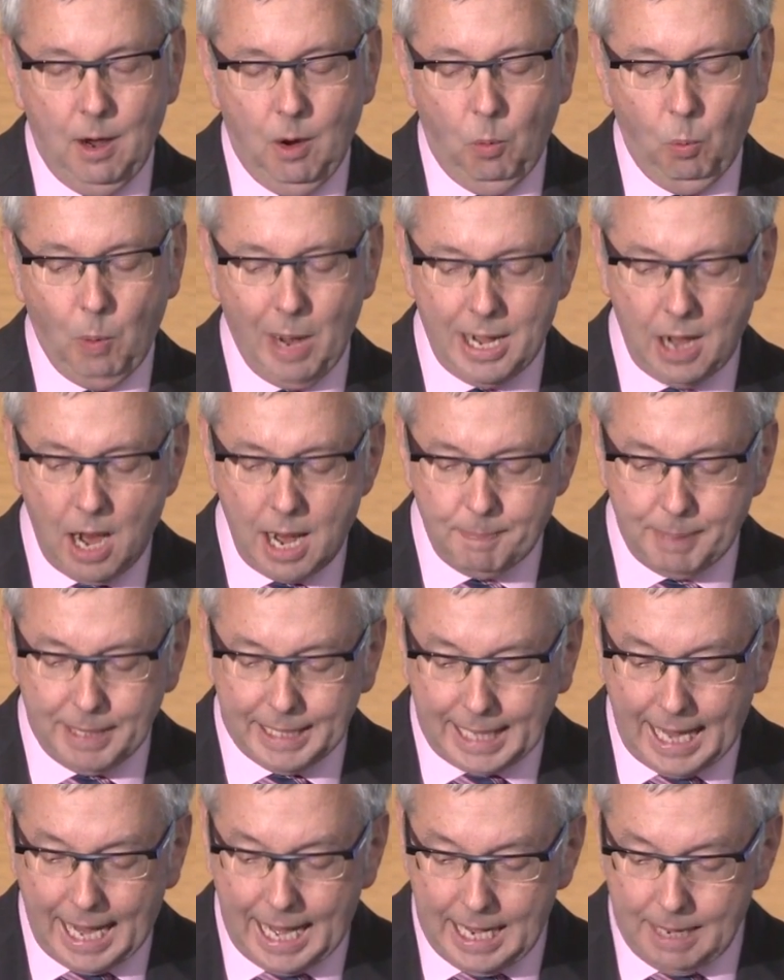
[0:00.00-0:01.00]
When I
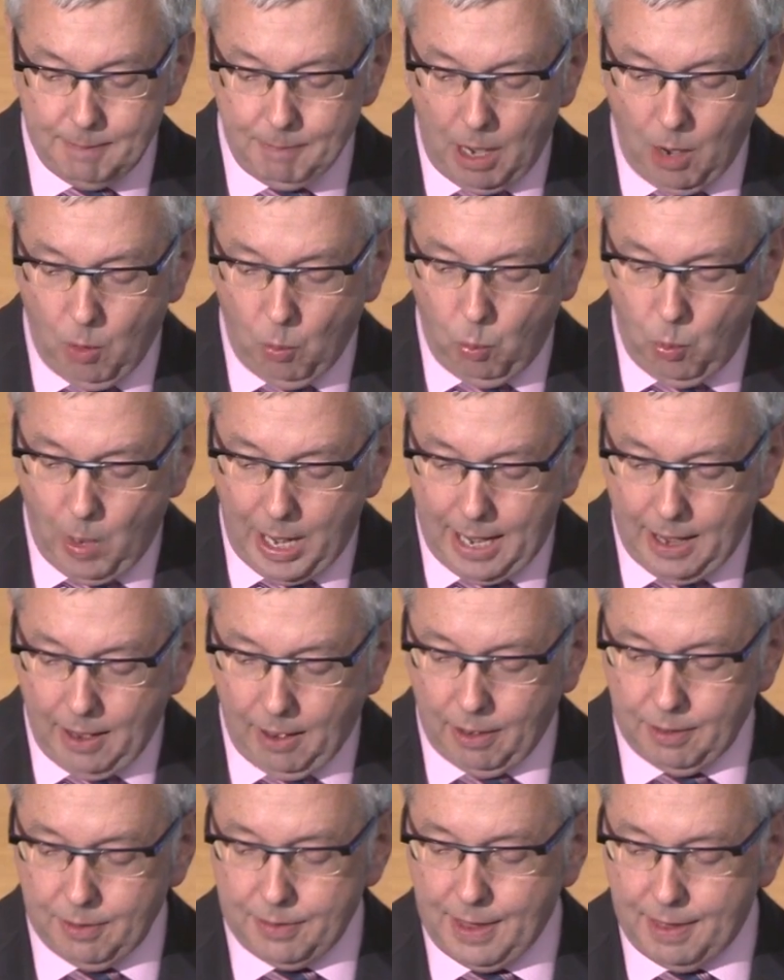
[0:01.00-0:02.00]
became
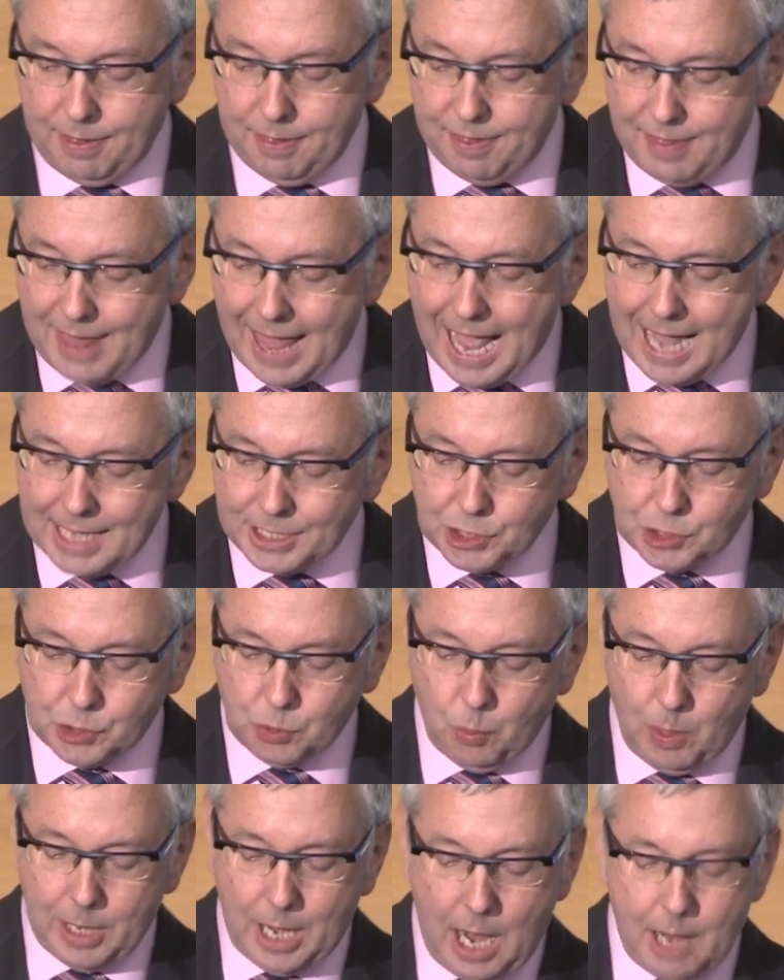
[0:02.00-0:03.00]
aware that that's
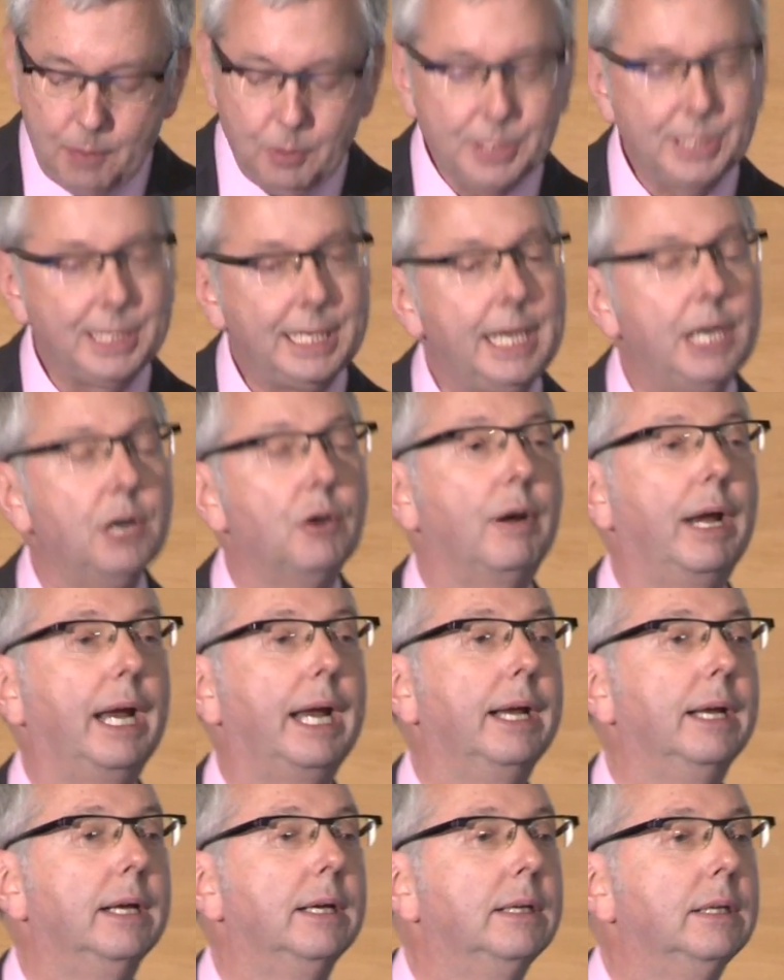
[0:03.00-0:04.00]
what I was
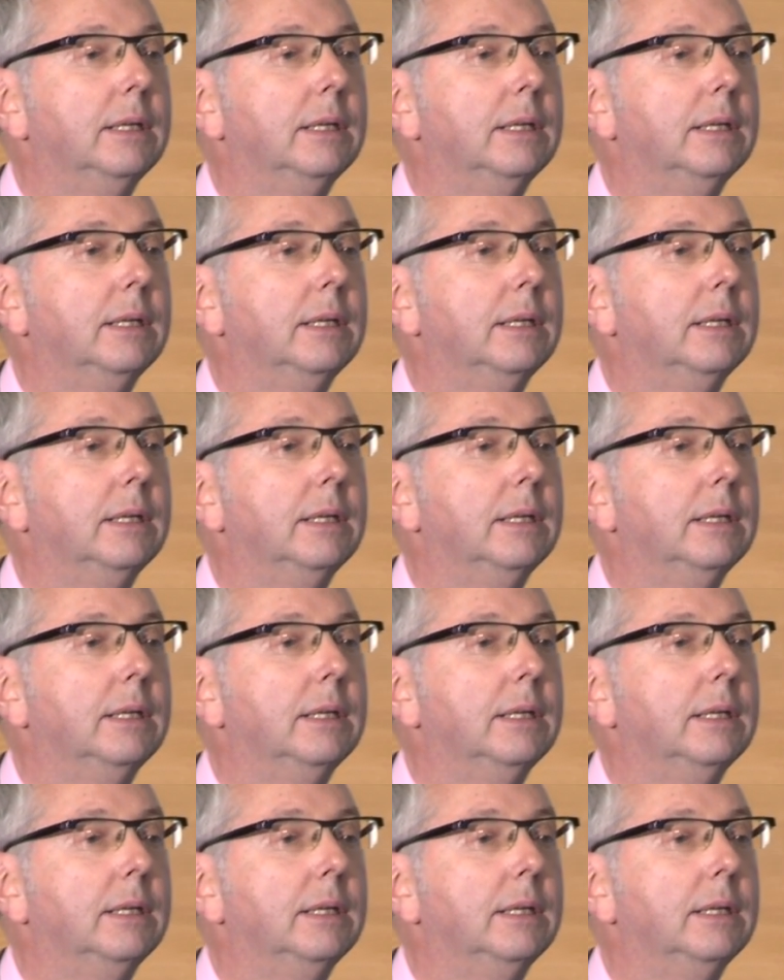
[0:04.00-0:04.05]
hearing,